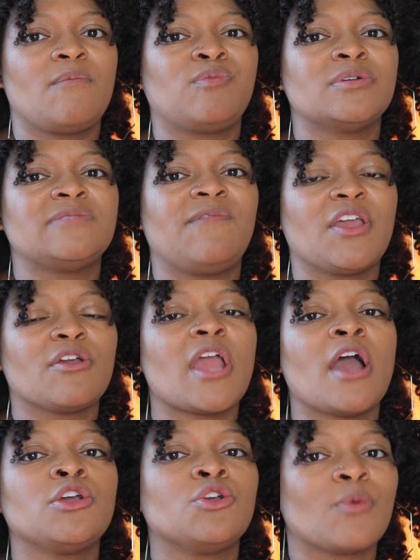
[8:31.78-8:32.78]
was very
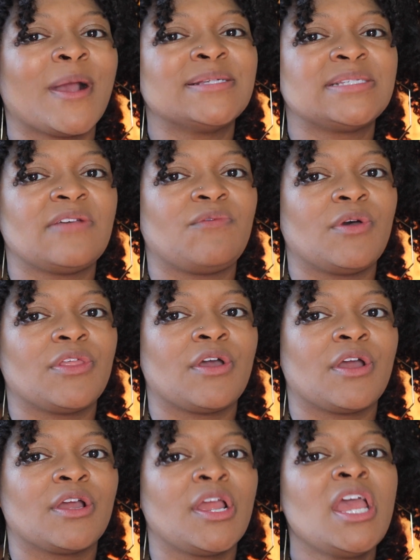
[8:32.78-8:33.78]
aggressive with
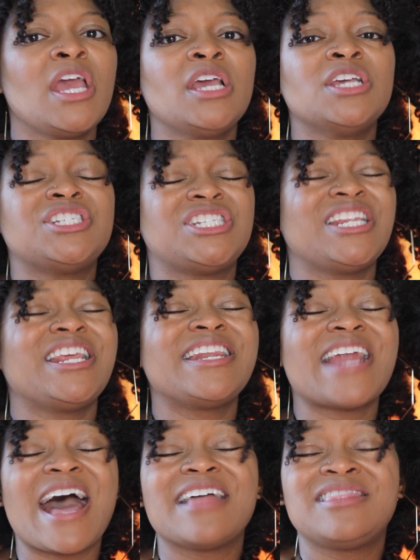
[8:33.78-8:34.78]
her. She
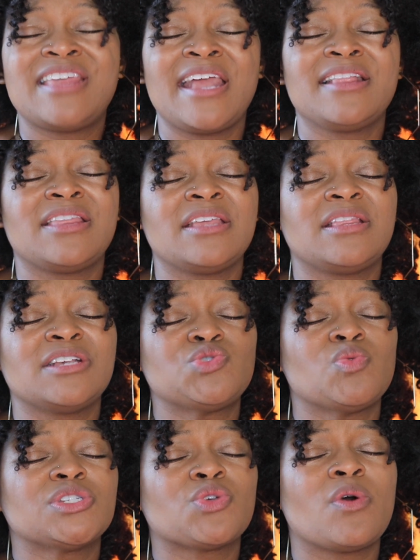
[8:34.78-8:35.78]
did not think that
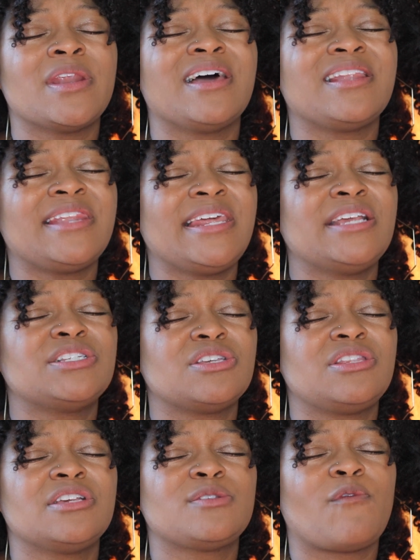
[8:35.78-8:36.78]
this was going to lead
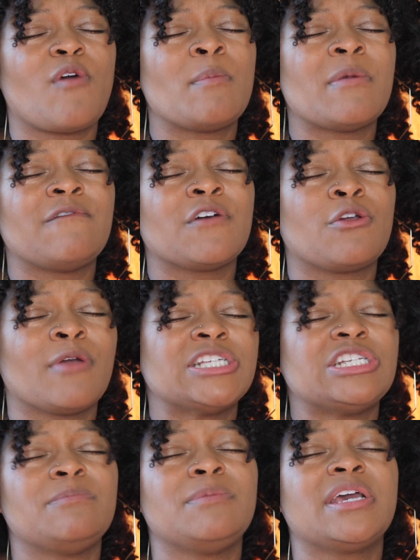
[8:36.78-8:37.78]
to this form of
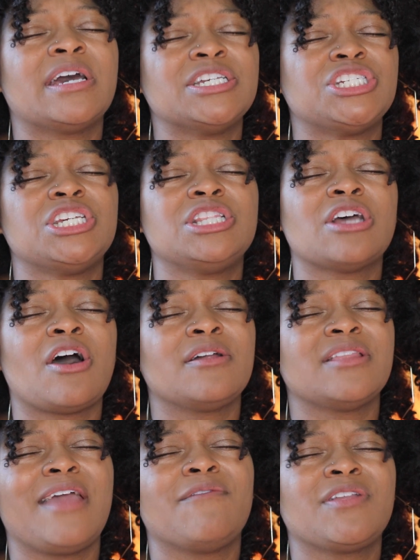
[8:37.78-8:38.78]
aggression, because she
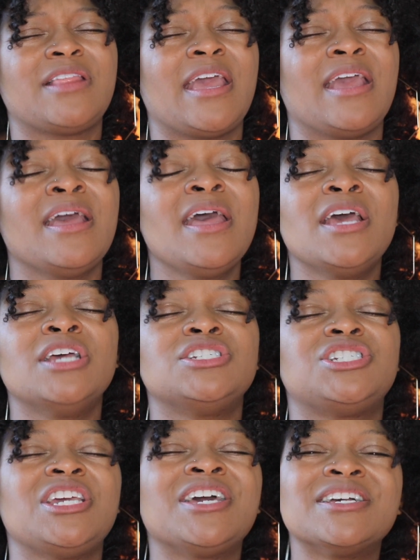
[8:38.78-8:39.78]
thought everything,
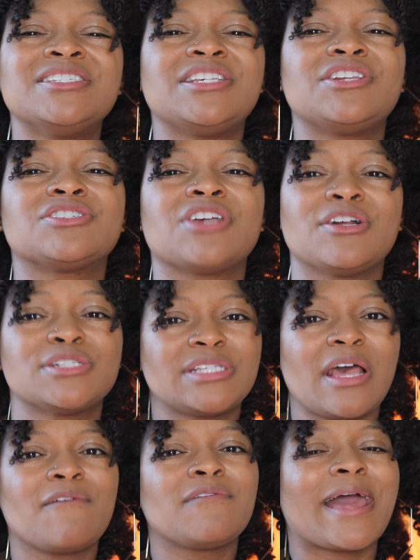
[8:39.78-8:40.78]
she considers
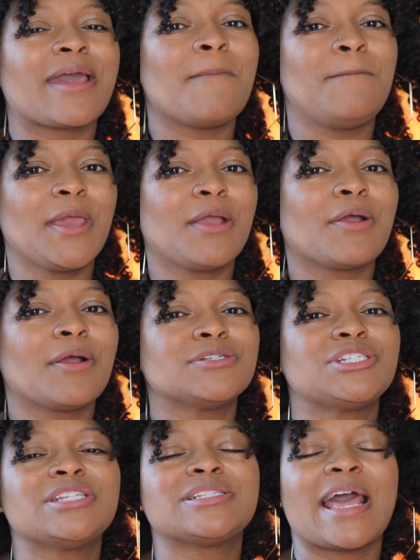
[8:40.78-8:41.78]
herself like a big girl.
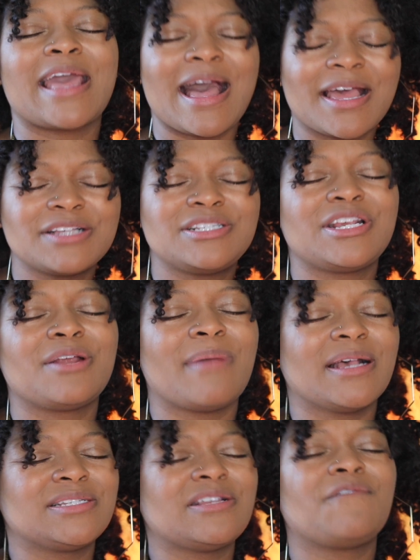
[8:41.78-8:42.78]
She's like, I consider
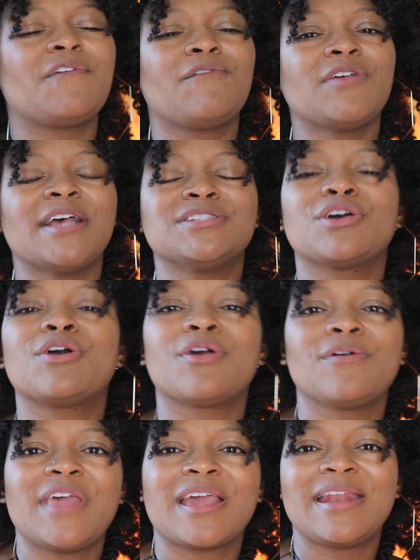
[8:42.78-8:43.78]
myself as a
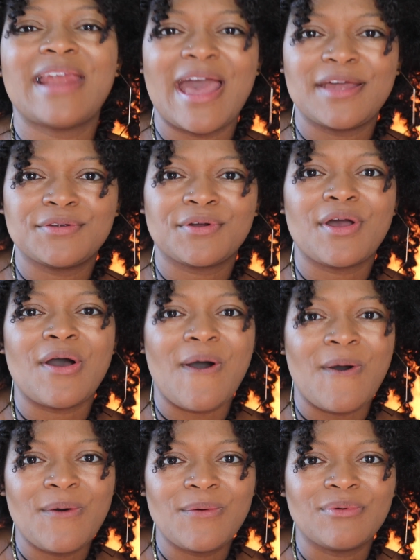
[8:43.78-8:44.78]
girl that can handle her
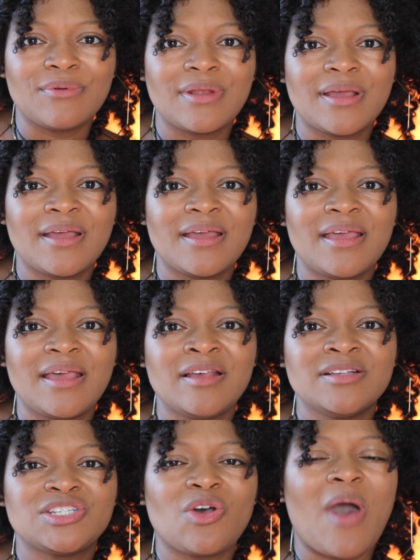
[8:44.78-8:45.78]
own.
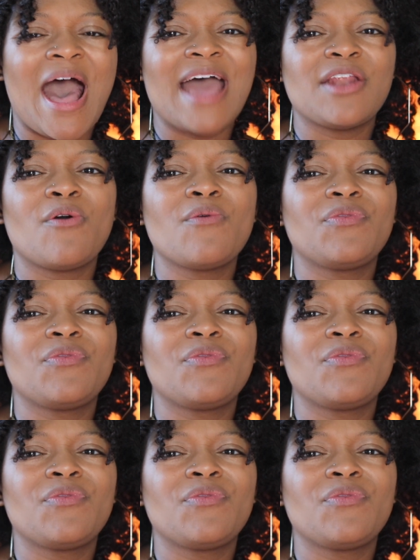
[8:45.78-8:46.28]
So I